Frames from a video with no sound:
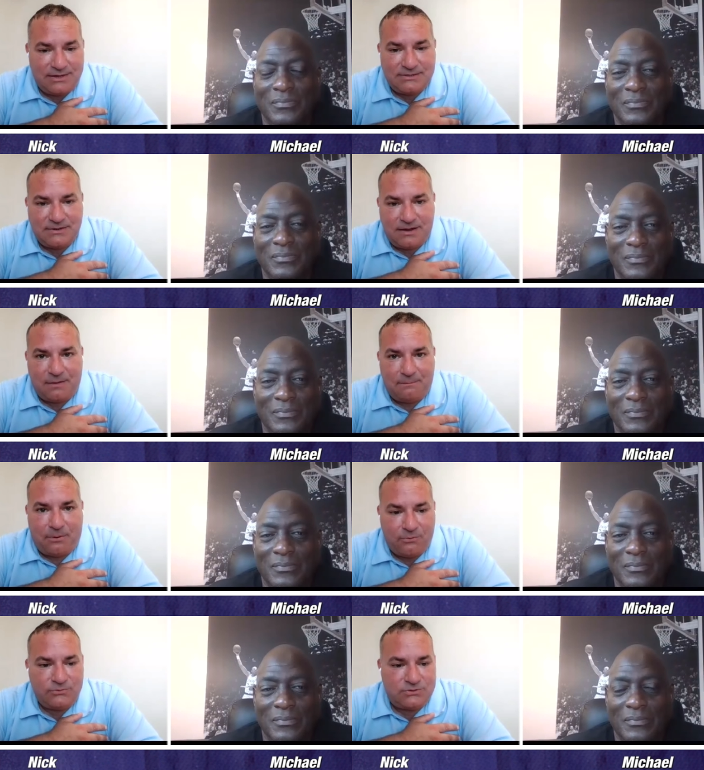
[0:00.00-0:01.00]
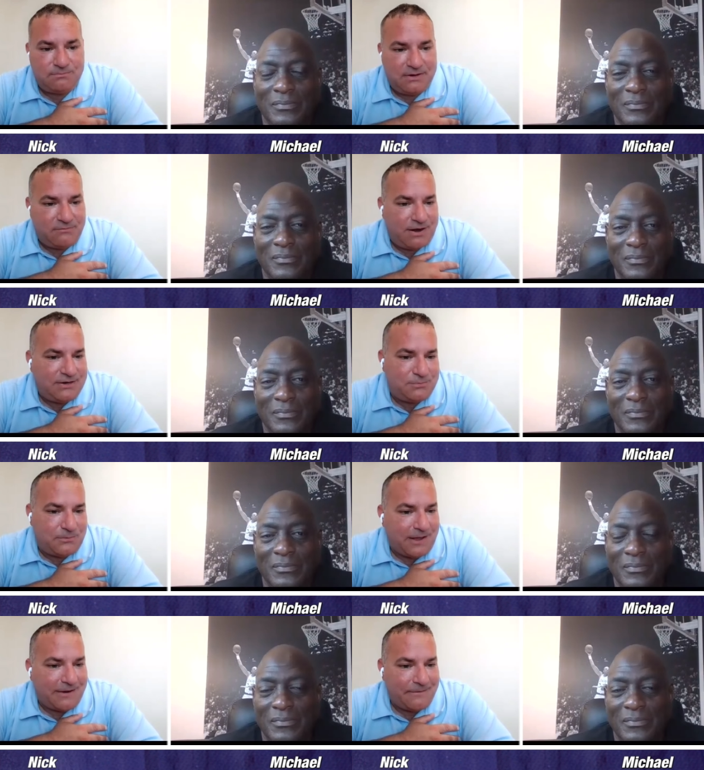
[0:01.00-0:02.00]
Speaker 1: is a, a post mid range
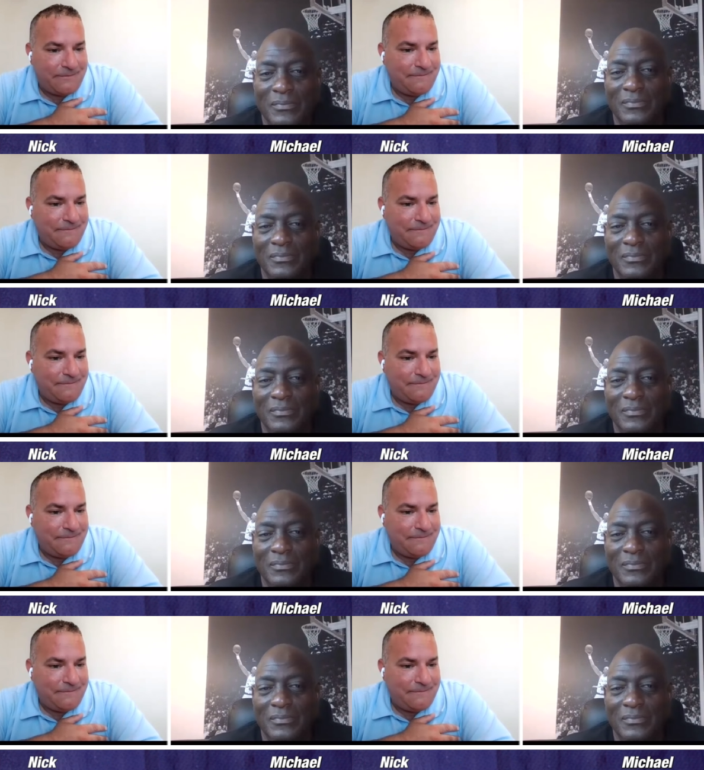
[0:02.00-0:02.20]
player,